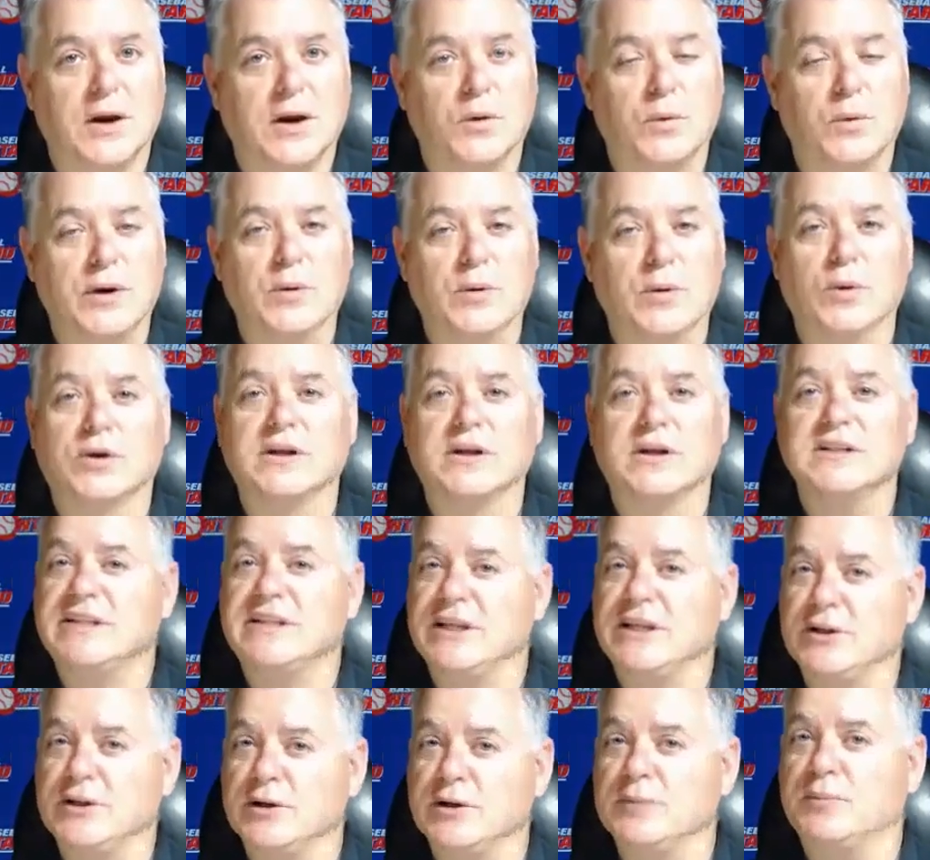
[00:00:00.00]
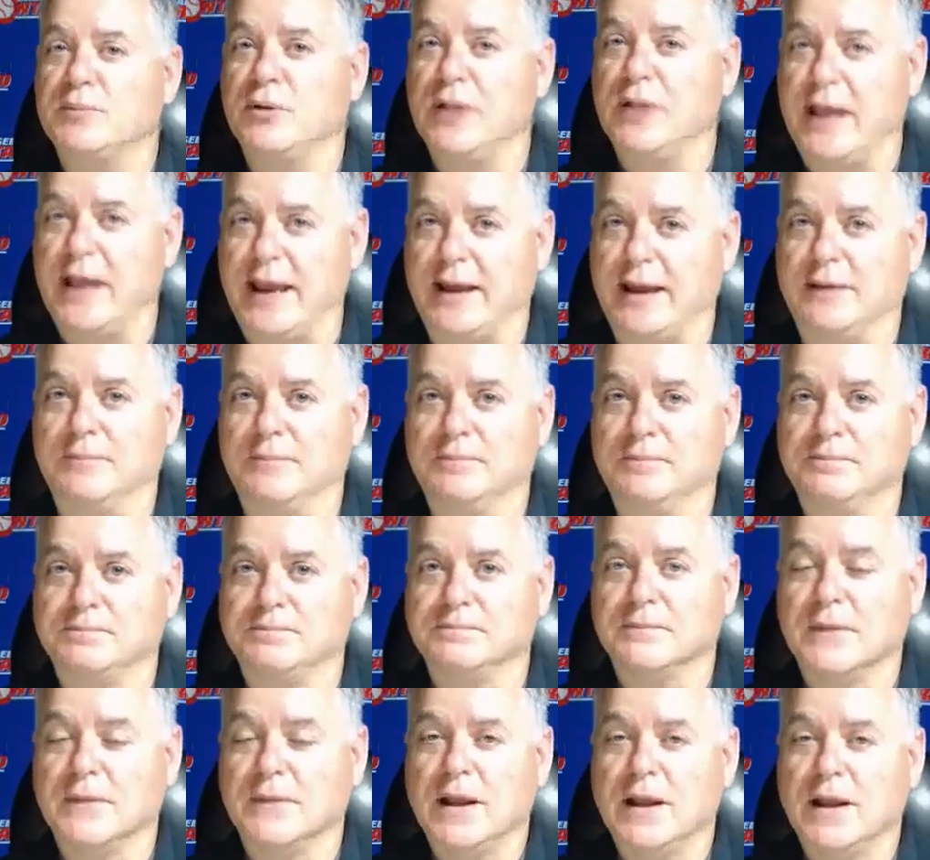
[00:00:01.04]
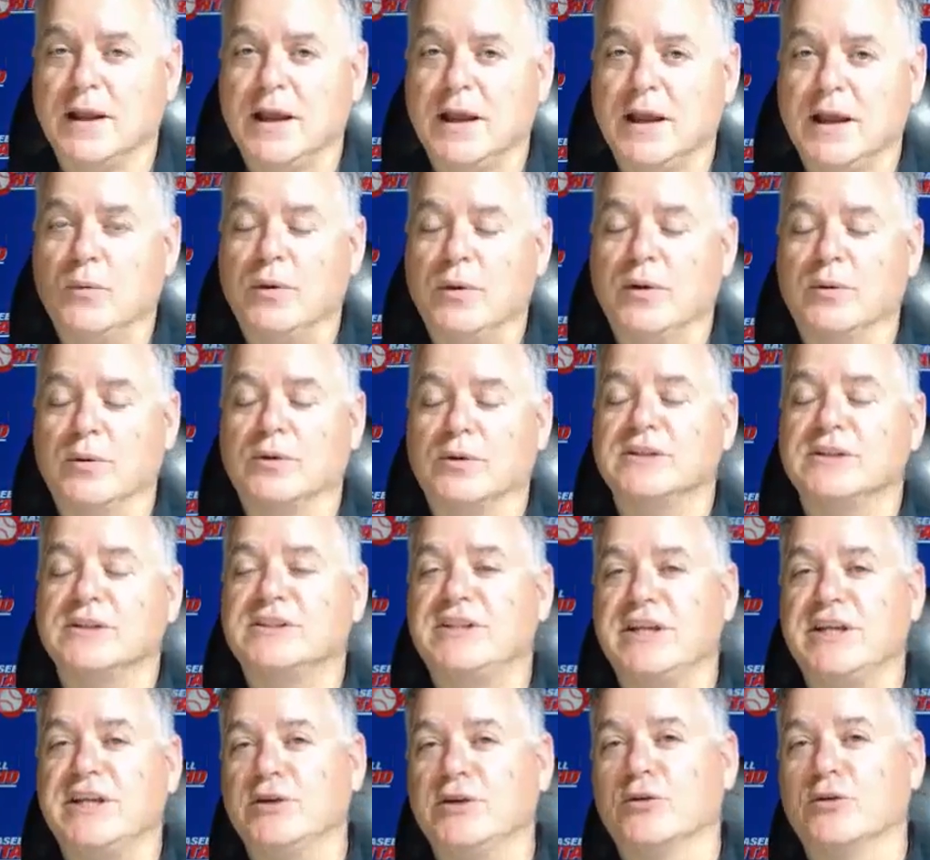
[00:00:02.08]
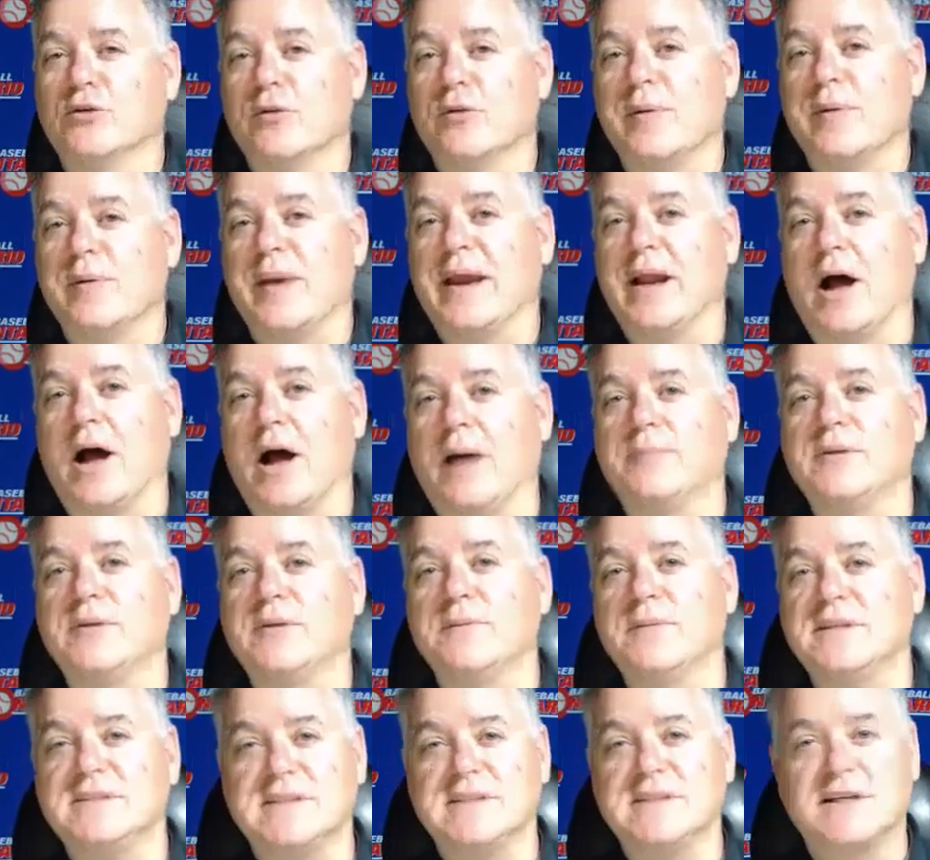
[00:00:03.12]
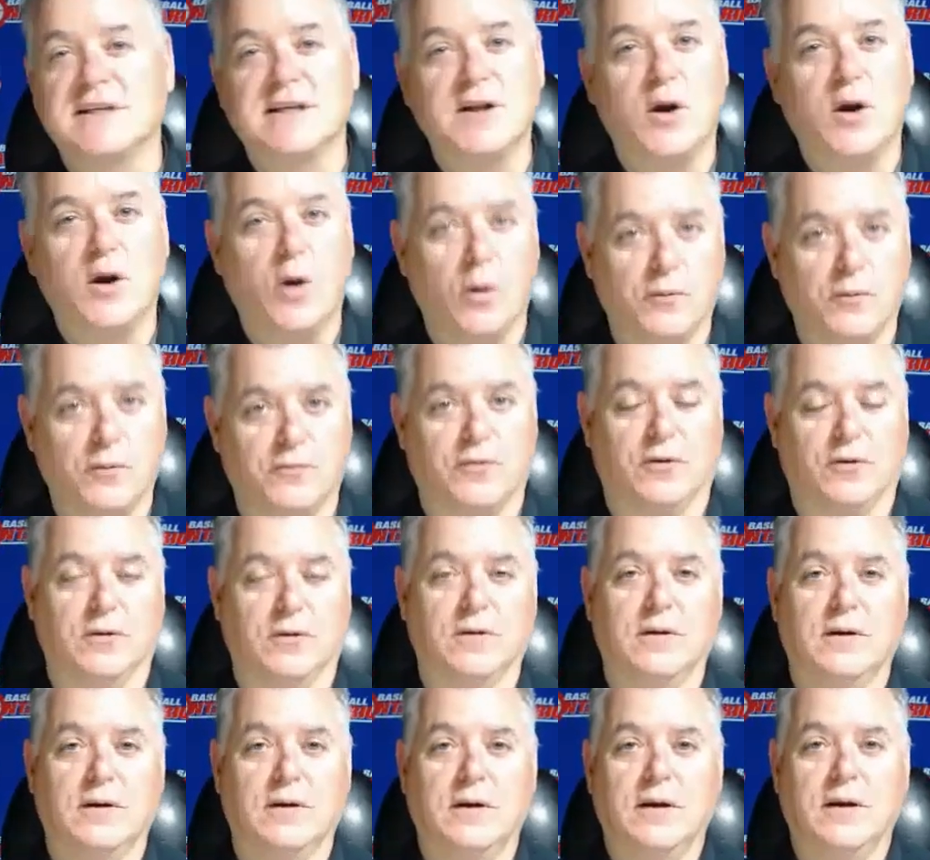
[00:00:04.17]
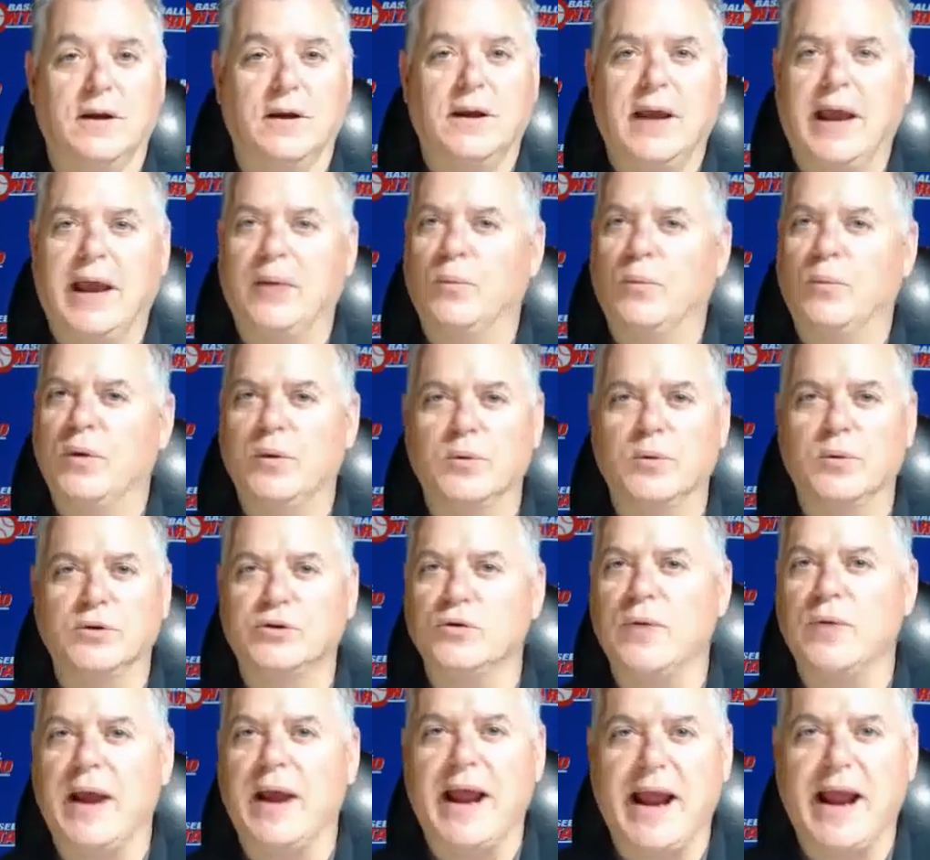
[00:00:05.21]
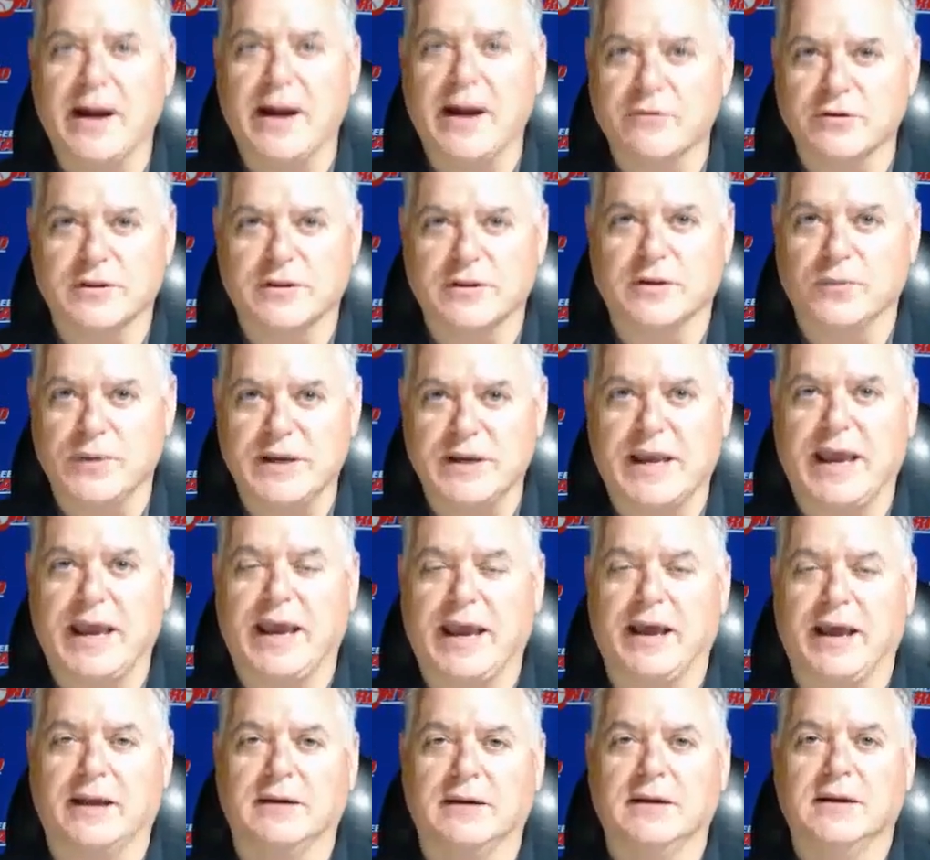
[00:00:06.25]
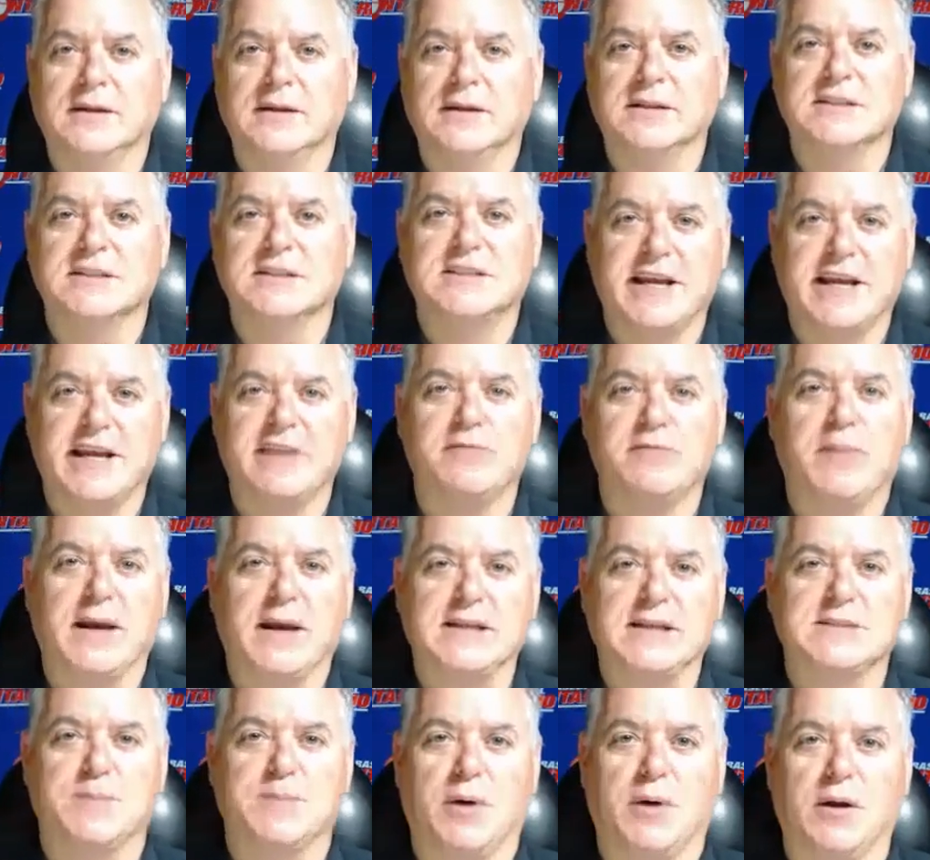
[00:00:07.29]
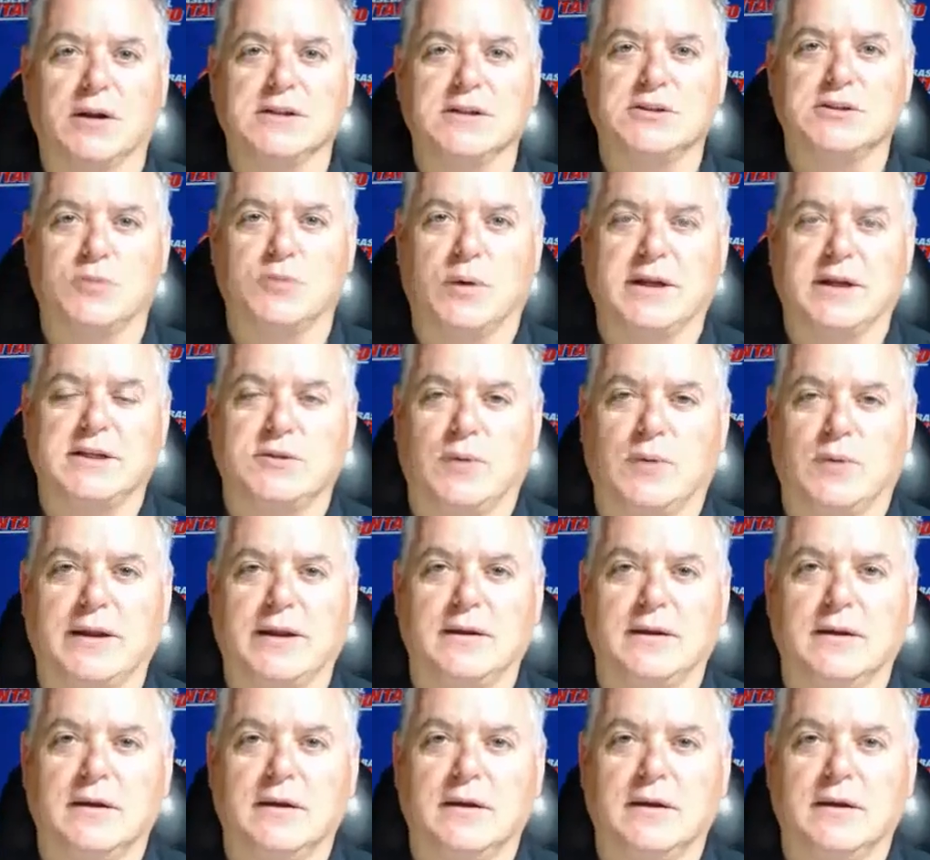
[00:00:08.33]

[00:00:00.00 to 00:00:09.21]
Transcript: We will continue to plan. We will continue to remain optimistic and hopeful. And we will do everything we can to save baseball in 2020.